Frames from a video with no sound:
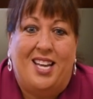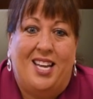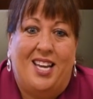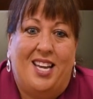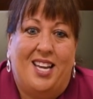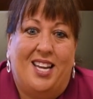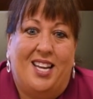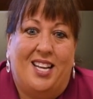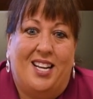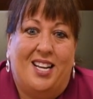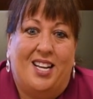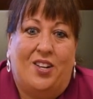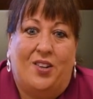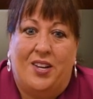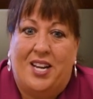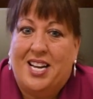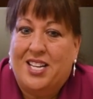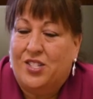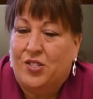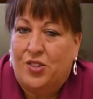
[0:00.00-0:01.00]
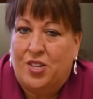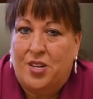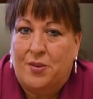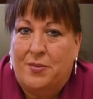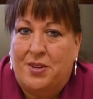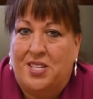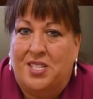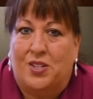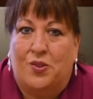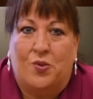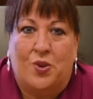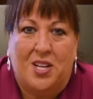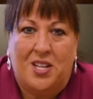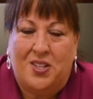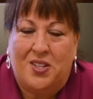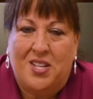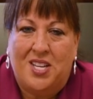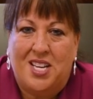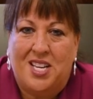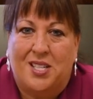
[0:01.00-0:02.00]
and I'll answer them as
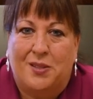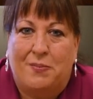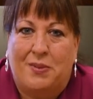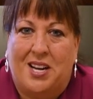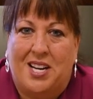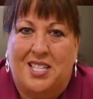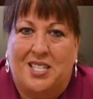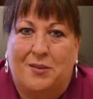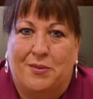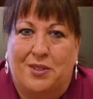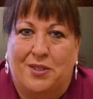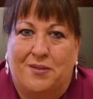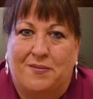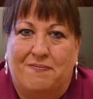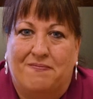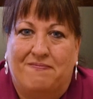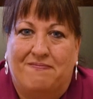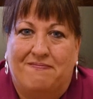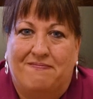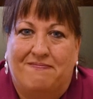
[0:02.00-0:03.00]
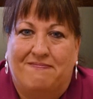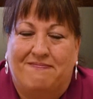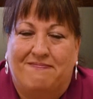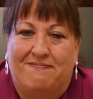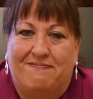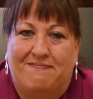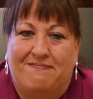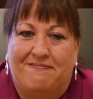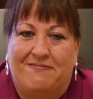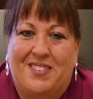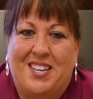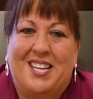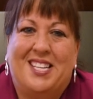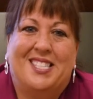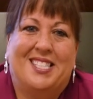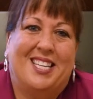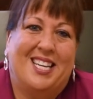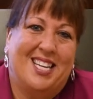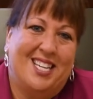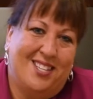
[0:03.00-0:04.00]
quickly as possible.
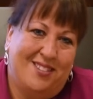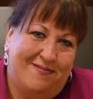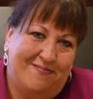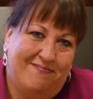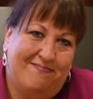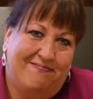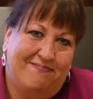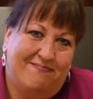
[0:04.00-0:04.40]
Thanks again.